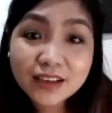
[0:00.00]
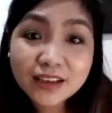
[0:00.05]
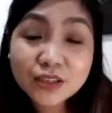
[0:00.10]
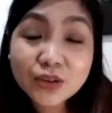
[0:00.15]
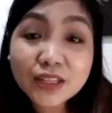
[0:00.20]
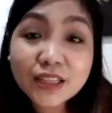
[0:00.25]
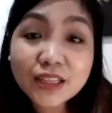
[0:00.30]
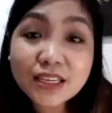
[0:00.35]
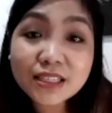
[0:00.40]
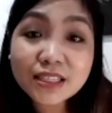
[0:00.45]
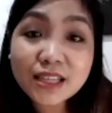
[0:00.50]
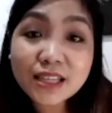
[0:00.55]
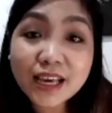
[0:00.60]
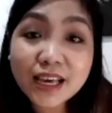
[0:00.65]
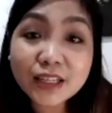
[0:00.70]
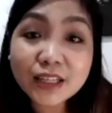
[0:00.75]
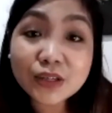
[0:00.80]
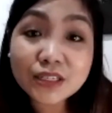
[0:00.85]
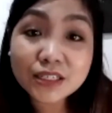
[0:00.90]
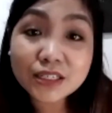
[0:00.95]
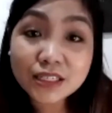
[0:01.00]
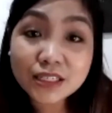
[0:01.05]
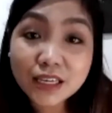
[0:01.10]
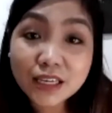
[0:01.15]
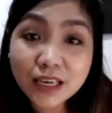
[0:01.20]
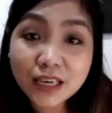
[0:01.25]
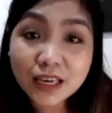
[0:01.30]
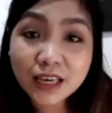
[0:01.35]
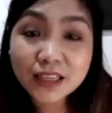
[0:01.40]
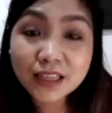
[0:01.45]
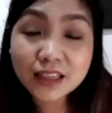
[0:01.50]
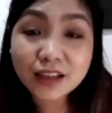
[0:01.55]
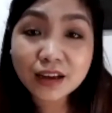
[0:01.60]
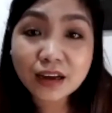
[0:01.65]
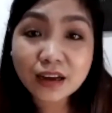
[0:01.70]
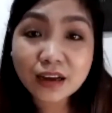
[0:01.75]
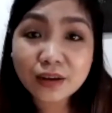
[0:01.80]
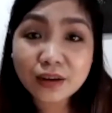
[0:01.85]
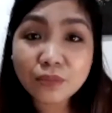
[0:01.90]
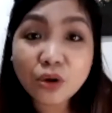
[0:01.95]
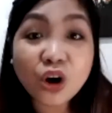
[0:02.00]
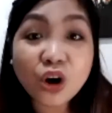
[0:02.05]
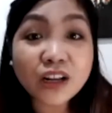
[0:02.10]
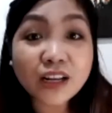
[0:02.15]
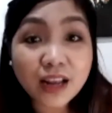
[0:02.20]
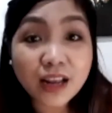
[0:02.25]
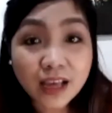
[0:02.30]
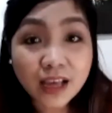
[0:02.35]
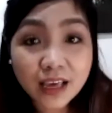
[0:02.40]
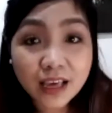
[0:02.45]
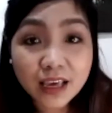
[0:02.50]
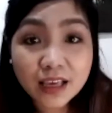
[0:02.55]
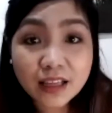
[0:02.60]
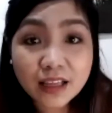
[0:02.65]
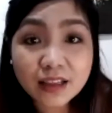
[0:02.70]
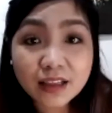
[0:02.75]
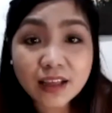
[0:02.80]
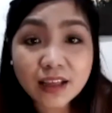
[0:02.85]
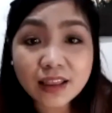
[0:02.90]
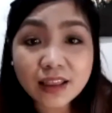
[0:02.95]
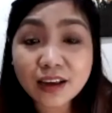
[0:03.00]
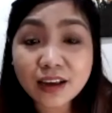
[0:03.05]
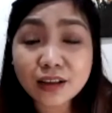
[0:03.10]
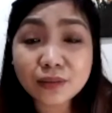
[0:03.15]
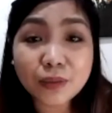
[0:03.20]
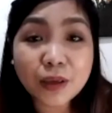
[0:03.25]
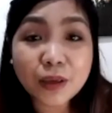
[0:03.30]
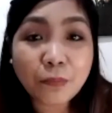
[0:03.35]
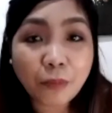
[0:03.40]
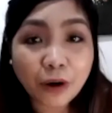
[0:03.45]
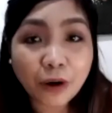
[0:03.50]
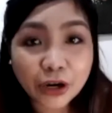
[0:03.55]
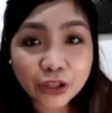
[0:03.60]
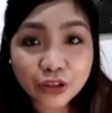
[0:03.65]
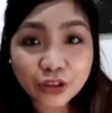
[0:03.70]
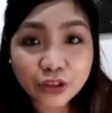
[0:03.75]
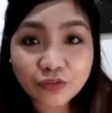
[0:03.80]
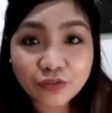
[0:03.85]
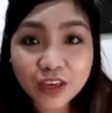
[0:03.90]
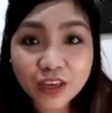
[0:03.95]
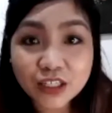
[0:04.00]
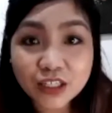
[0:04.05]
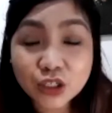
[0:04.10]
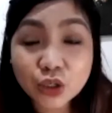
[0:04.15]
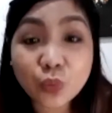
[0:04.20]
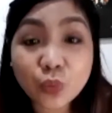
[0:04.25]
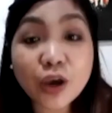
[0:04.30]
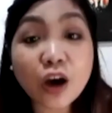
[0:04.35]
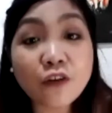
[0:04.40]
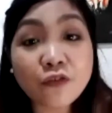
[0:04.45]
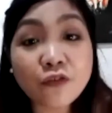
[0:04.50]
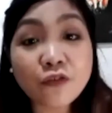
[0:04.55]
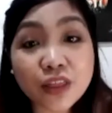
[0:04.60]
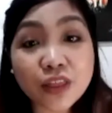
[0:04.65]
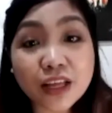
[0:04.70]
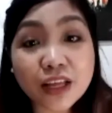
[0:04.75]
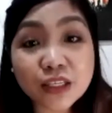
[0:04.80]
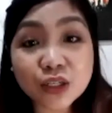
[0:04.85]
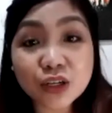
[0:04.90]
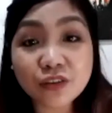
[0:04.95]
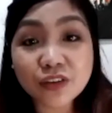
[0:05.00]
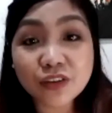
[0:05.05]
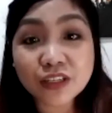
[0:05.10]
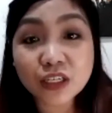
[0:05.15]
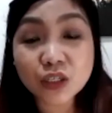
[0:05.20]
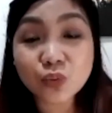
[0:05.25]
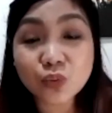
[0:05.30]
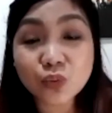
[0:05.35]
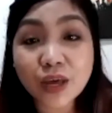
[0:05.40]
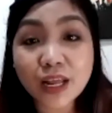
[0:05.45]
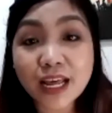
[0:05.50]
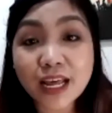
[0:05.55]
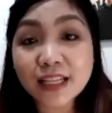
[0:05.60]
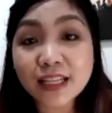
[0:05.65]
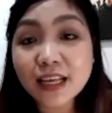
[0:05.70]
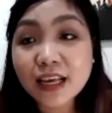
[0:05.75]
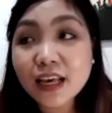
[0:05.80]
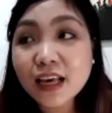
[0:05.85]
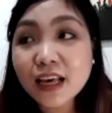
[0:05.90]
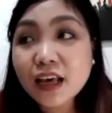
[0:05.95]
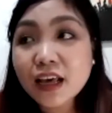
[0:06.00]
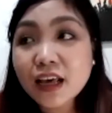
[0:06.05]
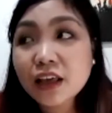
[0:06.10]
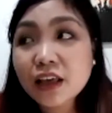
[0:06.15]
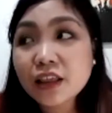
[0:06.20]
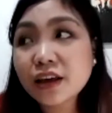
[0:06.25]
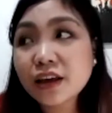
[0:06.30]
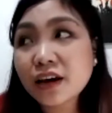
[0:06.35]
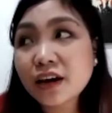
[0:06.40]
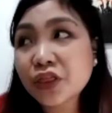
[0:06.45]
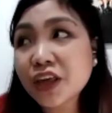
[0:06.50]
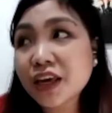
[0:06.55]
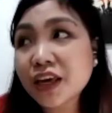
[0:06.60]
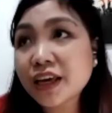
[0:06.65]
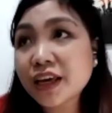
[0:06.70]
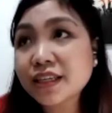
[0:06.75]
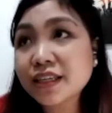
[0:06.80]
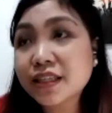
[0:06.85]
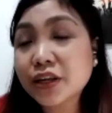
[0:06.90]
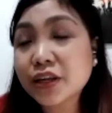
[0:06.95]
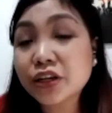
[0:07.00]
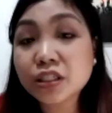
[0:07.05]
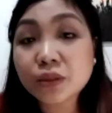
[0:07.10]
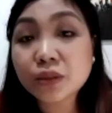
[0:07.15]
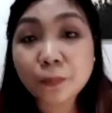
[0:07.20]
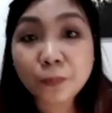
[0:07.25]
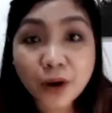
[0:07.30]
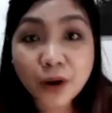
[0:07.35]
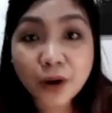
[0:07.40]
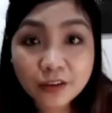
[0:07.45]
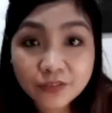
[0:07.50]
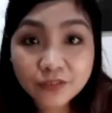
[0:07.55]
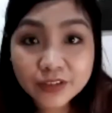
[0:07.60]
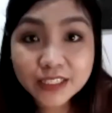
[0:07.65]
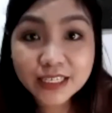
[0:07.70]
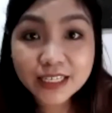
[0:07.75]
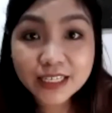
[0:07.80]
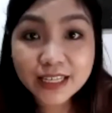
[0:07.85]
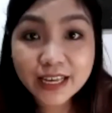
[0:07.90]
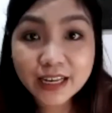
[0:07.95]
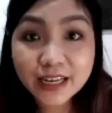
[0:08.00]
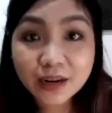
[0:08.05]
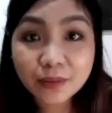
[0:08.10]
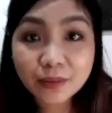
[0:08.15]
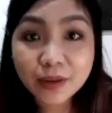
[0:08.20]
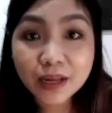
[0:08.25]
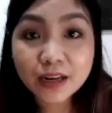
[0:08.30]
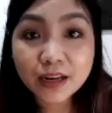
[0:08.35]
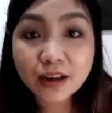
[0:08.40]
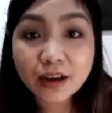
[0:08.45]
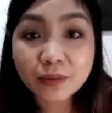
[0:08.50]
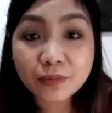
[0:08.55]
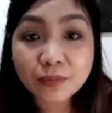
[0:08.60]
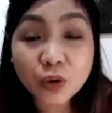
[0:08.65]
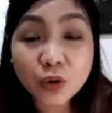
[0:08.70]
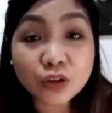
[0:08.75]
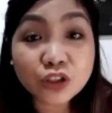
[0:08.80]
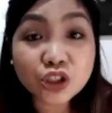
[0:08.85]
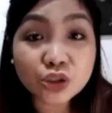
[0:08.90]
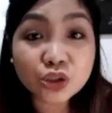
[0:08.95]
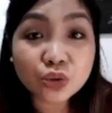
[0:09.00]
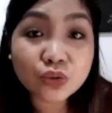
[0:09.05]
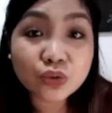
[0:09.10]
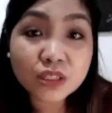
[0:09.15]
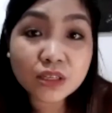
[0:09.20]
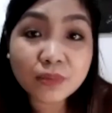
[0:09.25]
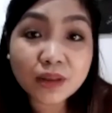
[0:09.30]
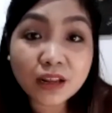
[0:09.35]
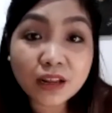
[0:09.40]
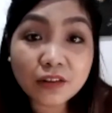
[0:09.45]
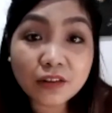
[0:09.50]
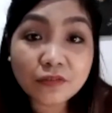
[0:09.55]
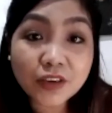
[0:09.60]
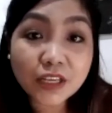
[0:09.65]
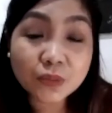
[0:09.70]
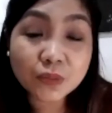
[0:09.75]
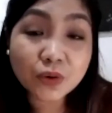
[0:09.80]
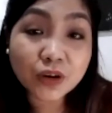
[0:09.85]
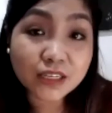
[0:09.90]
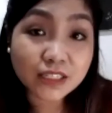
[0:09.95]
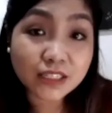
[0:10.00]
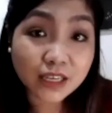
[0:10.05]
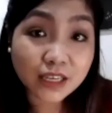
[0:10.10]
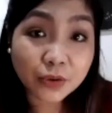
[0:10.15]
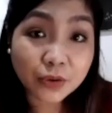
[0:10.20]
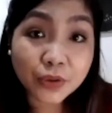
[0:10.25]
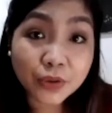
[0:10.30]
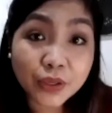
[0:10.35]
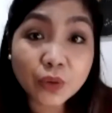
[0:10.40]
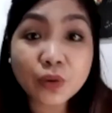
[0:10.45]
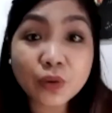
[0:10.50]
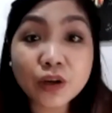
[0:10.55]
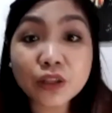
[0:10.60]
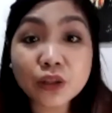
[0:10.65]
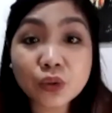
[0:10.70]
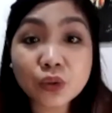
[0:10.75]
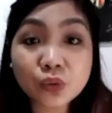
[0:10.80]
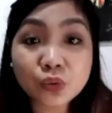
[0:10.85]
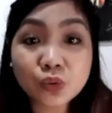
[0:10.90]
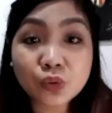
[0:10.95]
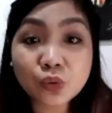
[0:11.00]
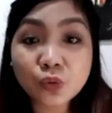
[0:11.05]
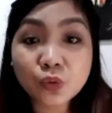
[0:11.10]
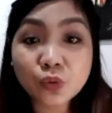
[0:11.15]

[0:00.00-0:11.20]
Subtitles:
So at least they get to see it online, and they could be part of it. So we offer that service as well. And the thing is, there's privacy then naman. You could choose naman in Facebook kasi who you want to